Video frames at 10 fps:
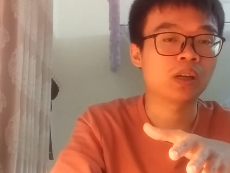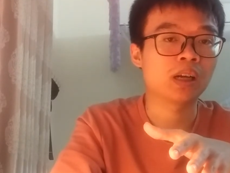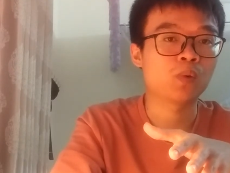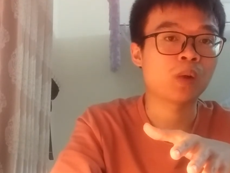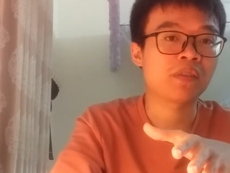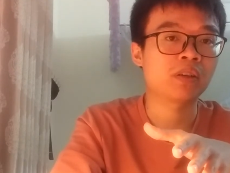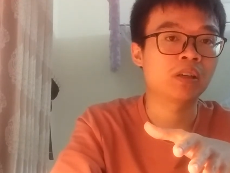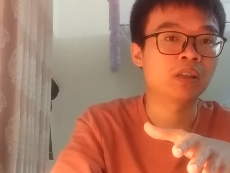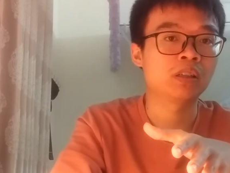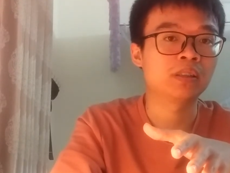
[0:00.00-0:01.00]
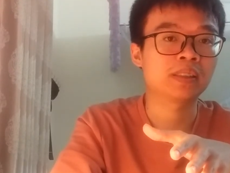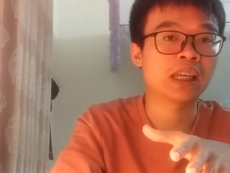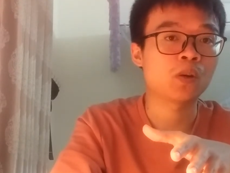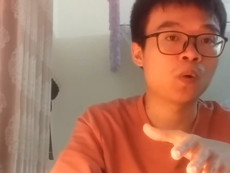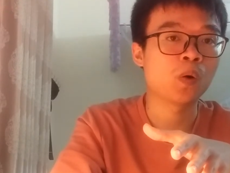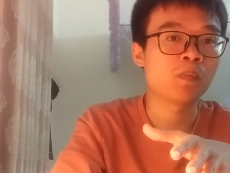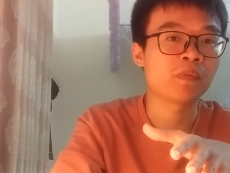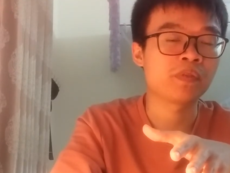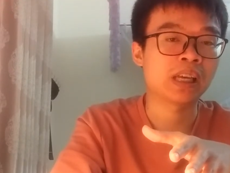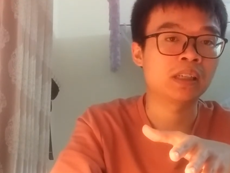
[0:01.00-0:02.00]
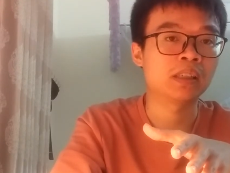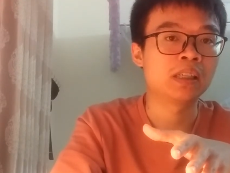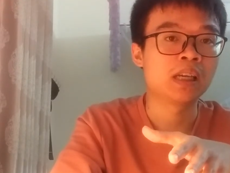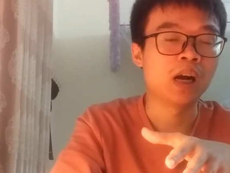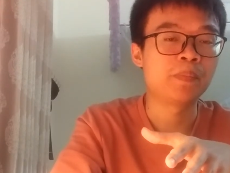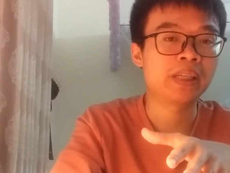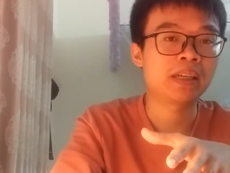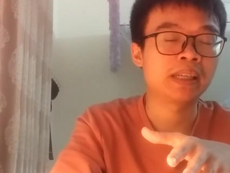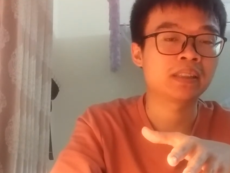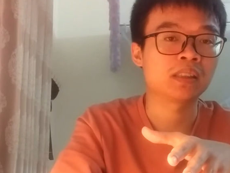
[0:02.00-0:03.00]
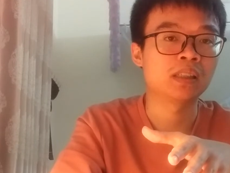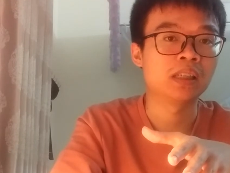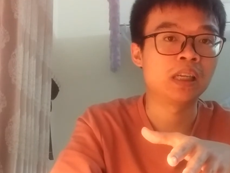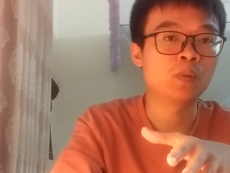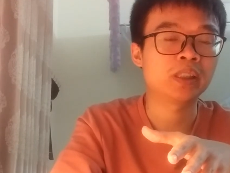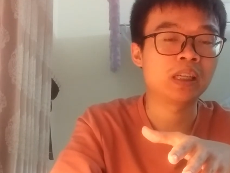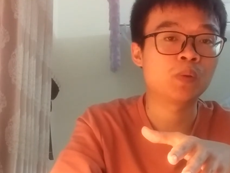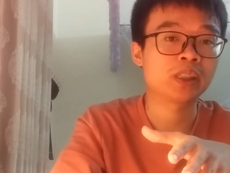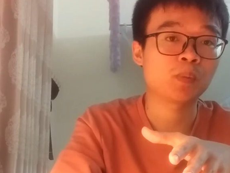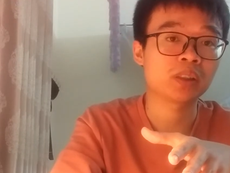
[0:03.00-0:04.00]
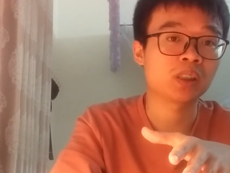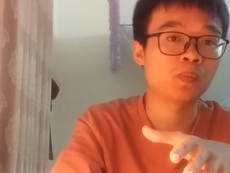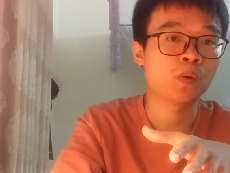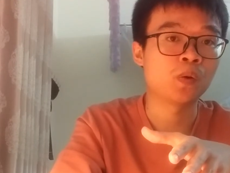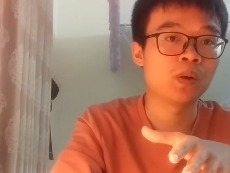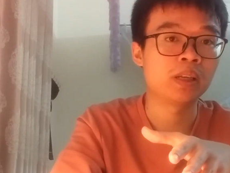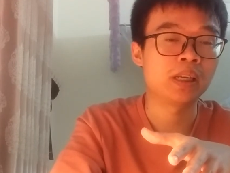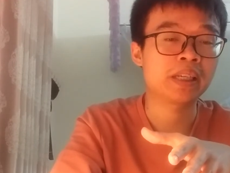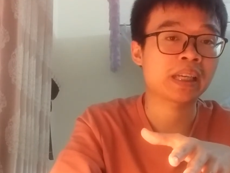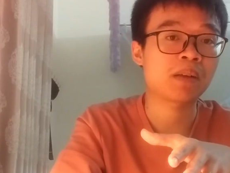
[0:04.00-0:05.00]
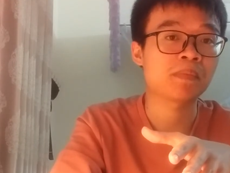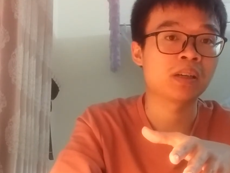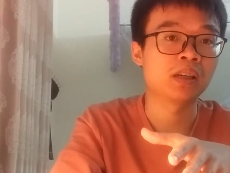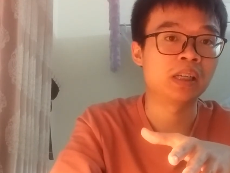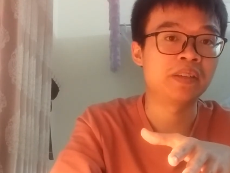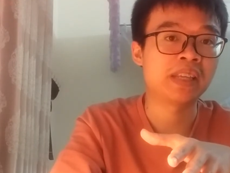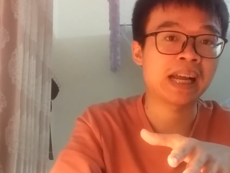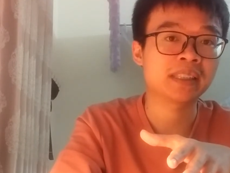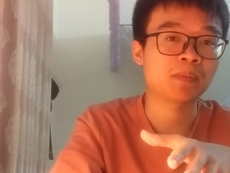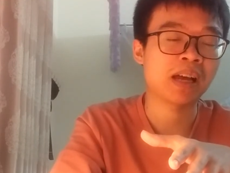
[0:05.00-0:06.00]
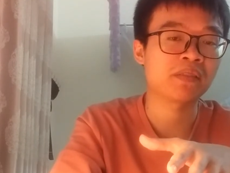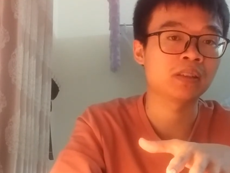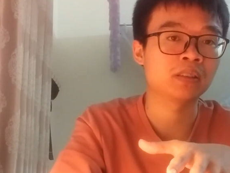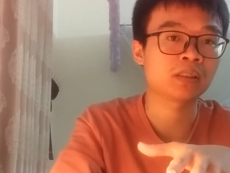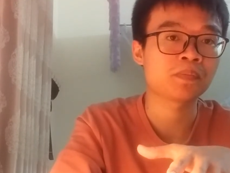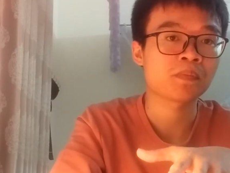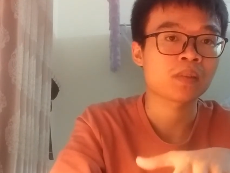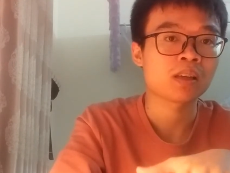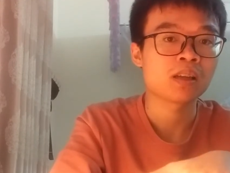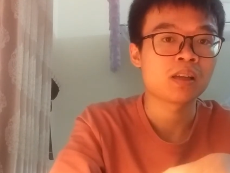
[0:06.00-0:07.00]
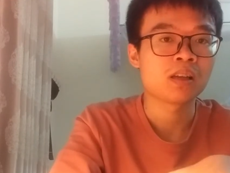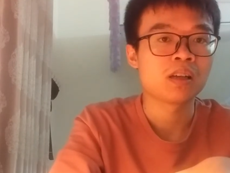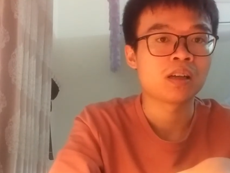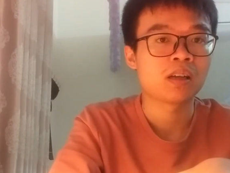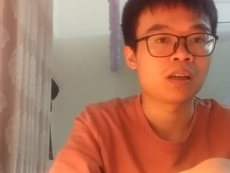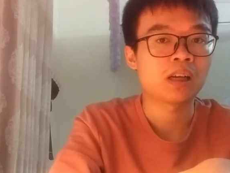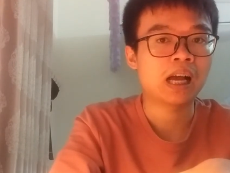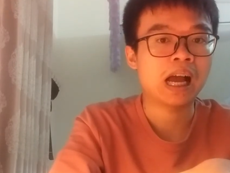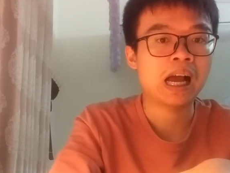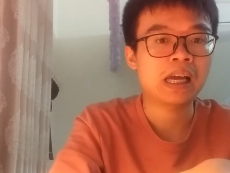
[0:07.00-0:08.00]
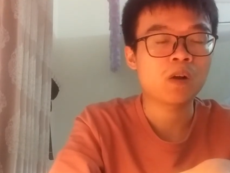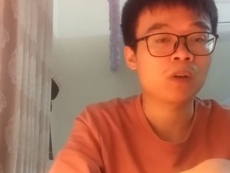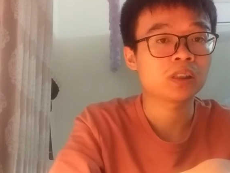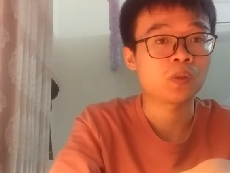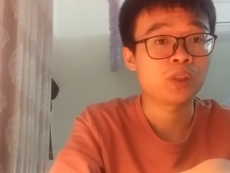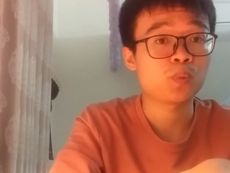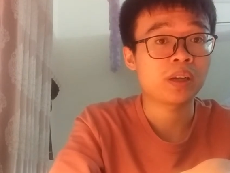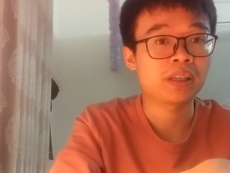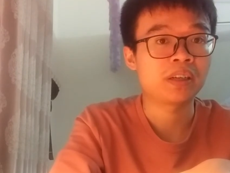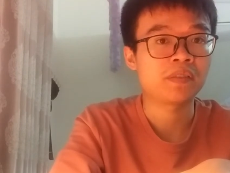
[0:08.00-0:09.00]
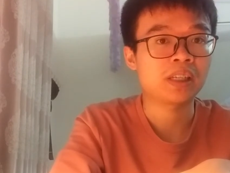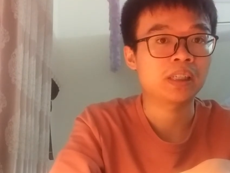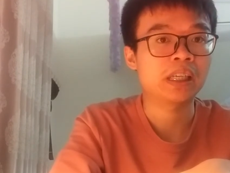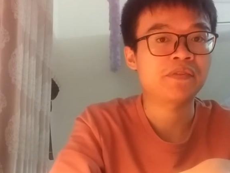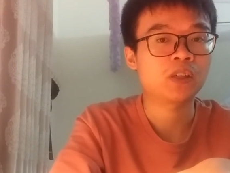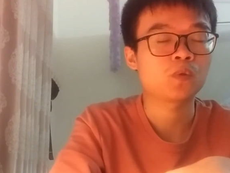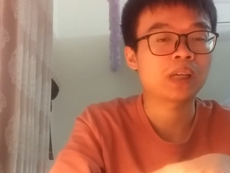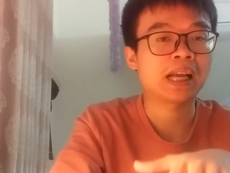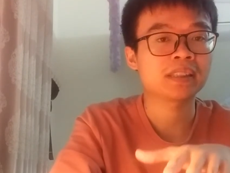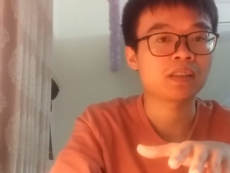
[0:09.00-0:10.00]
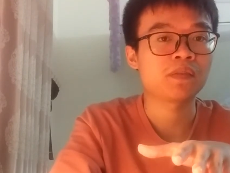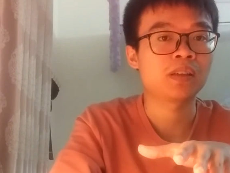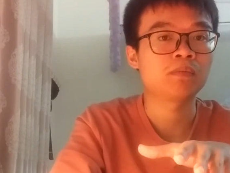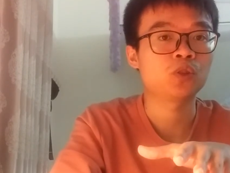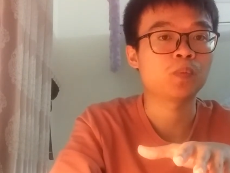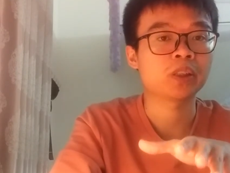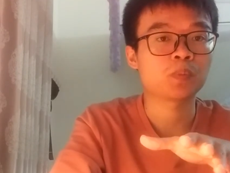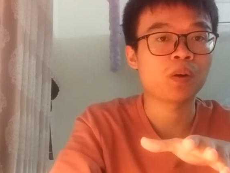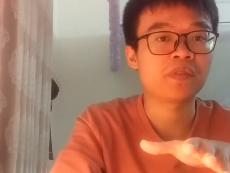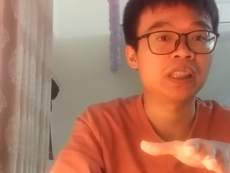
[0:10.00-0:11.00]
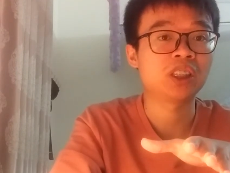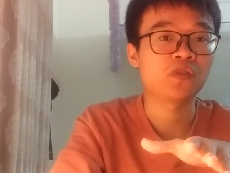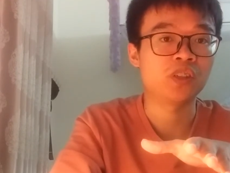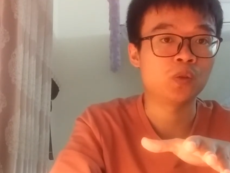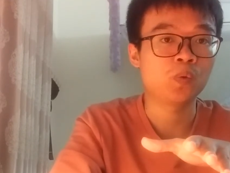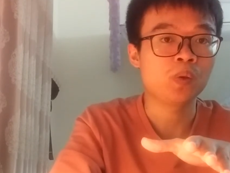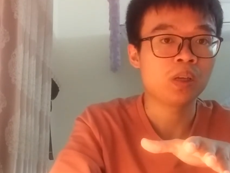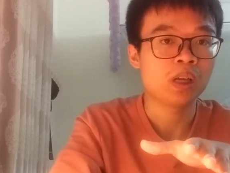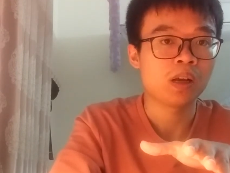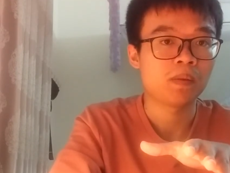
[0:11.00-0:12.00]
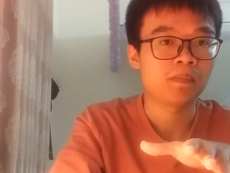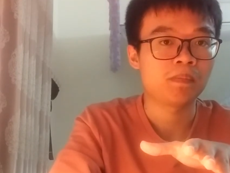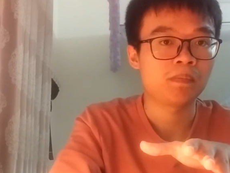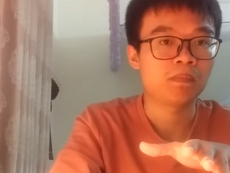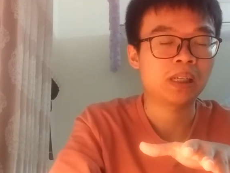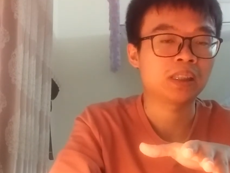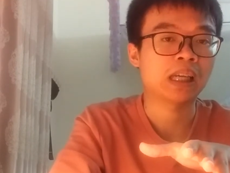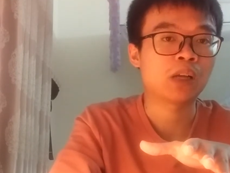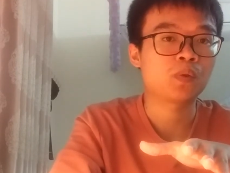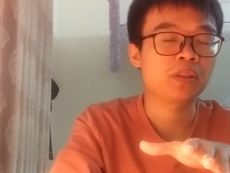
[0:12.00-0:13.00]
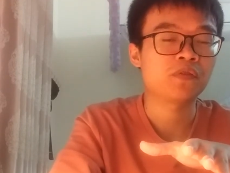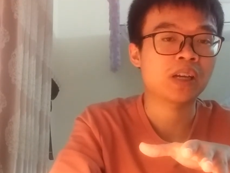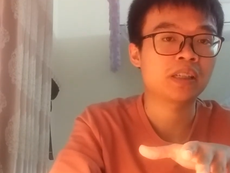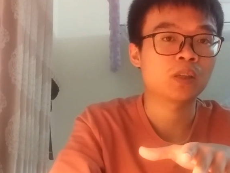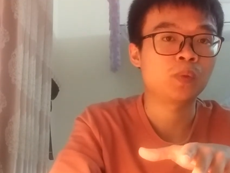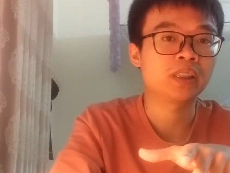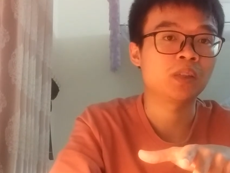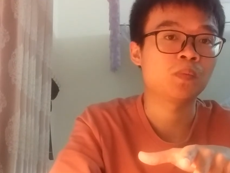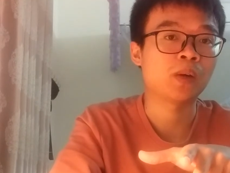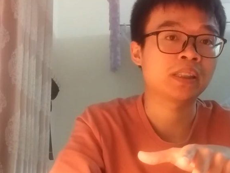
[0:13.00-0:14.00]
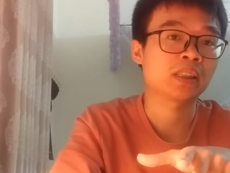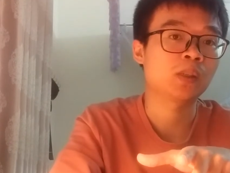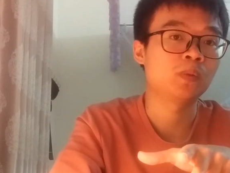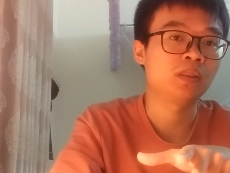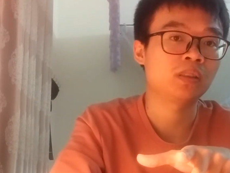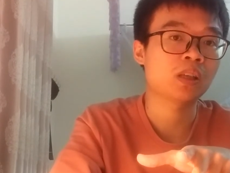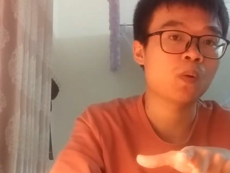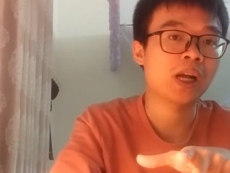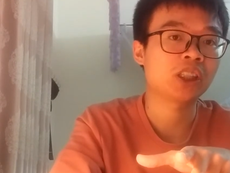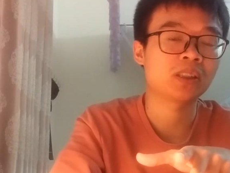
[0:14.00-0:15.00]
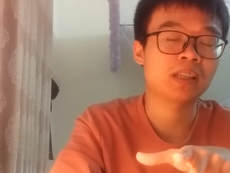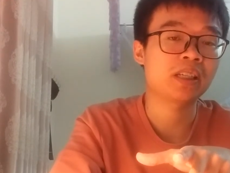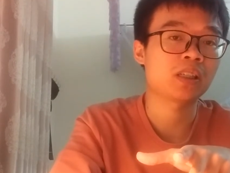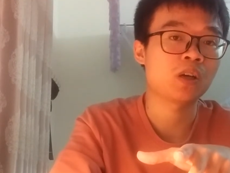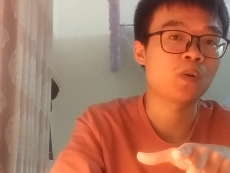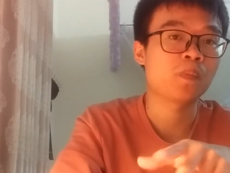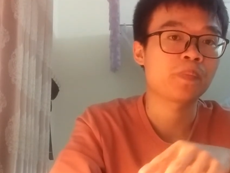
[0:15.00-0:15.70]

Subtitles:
rather stay at home than appear as an irresponsible latecomer in the eyes of others. I also did wonder that if I could ask them to postpone the interview, but I couldn't find a reasonable excuse, so I just let it go.